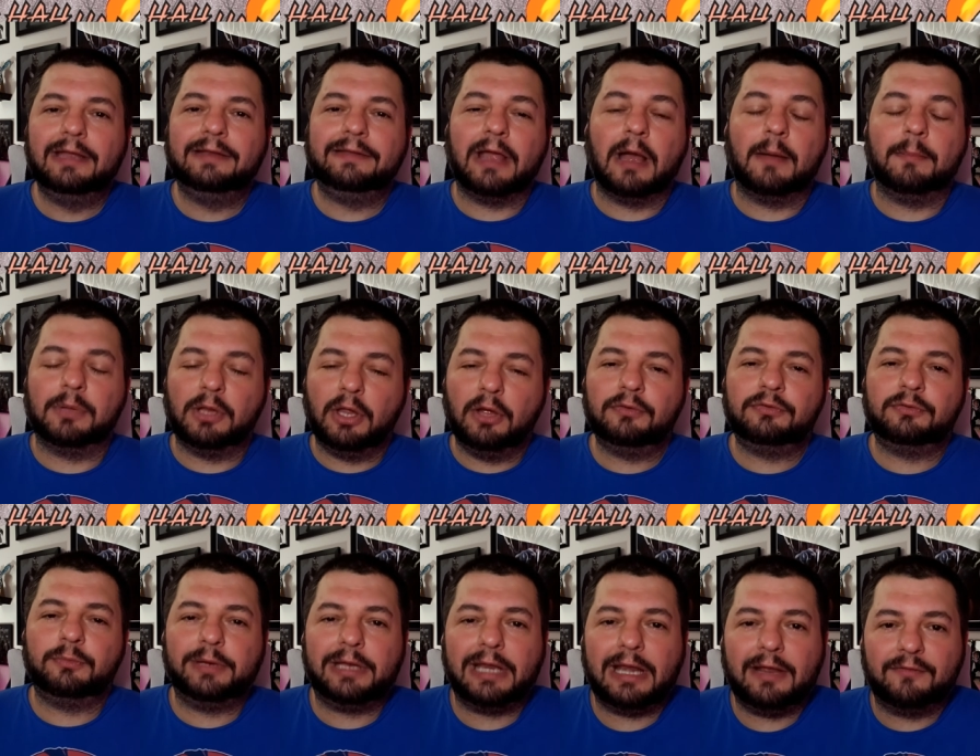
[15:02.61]
down below
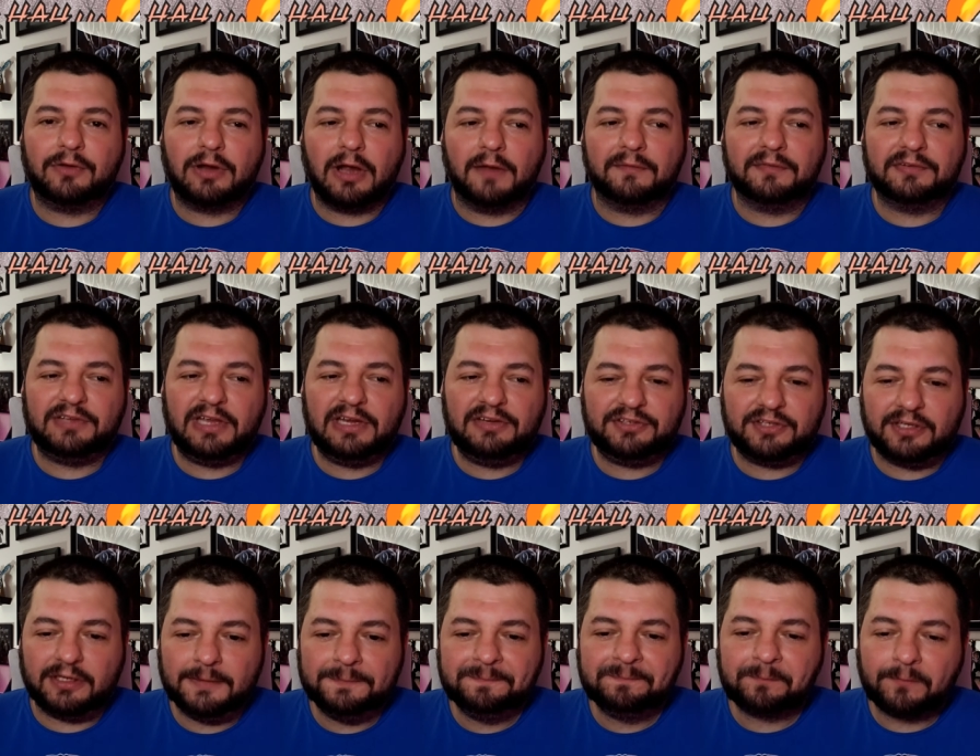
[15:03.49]
so we can have a
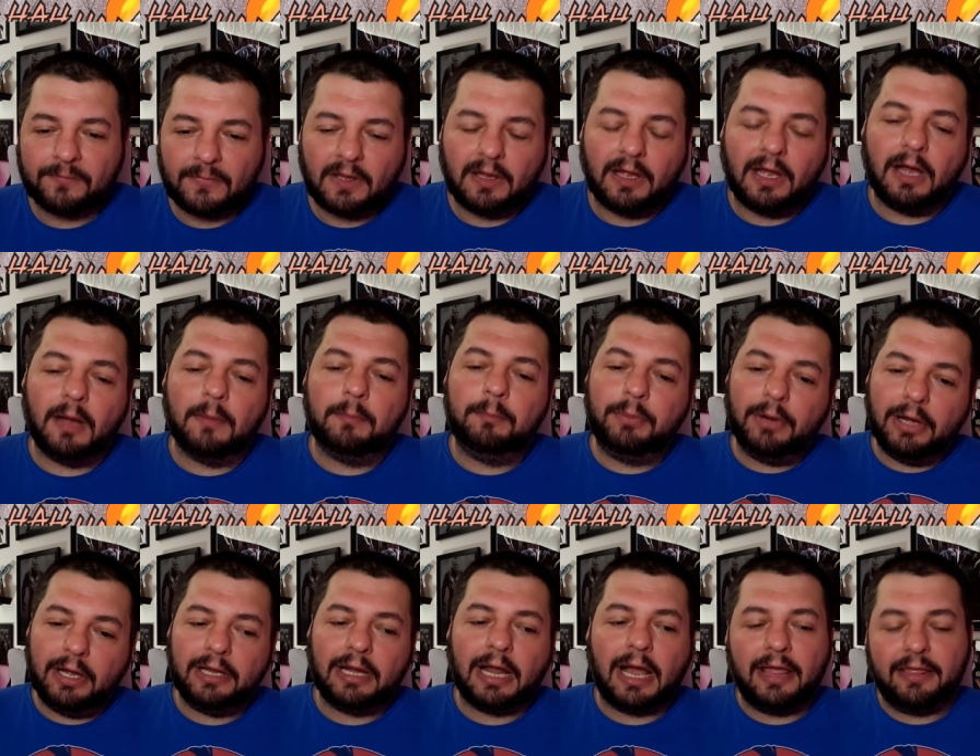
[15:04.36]
conversation. Uh,
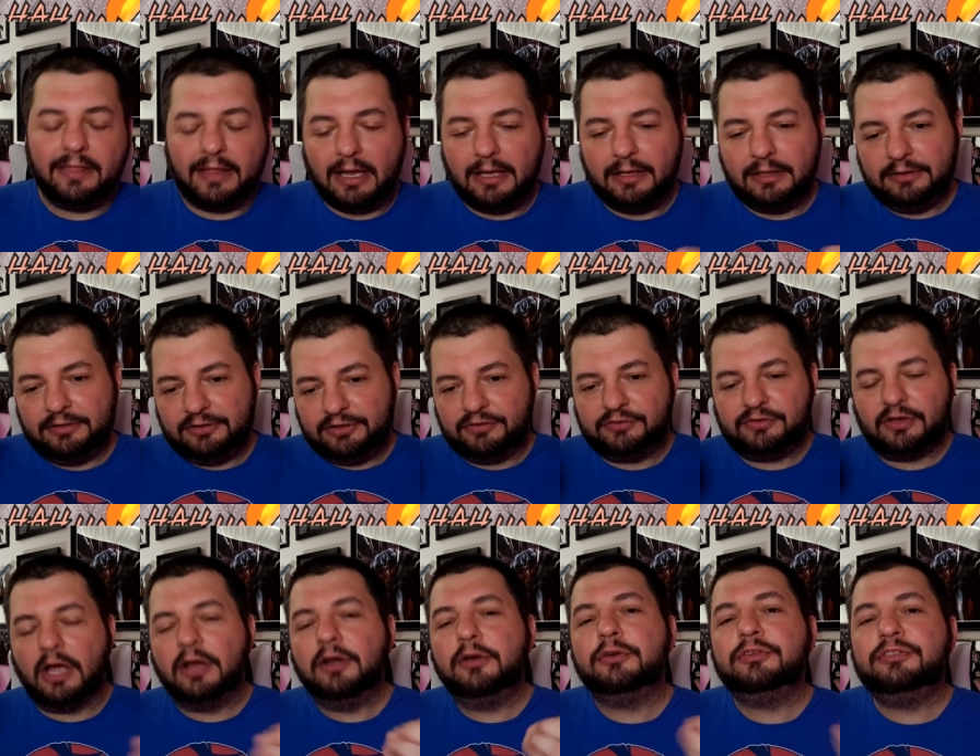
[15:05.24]
but I
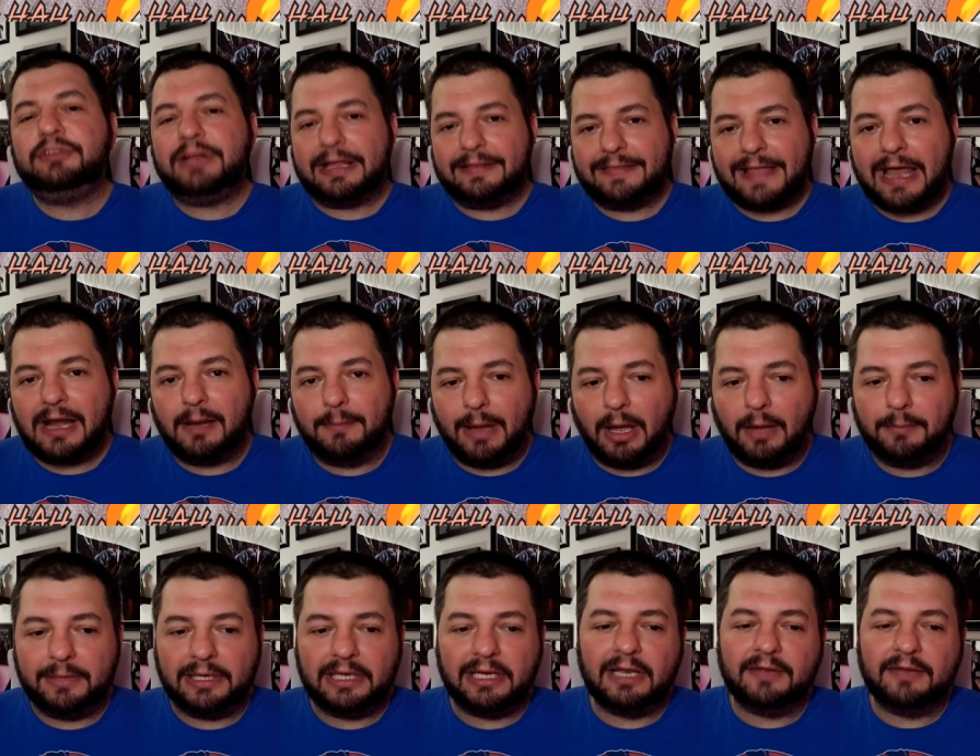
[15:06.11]
just understand that about me.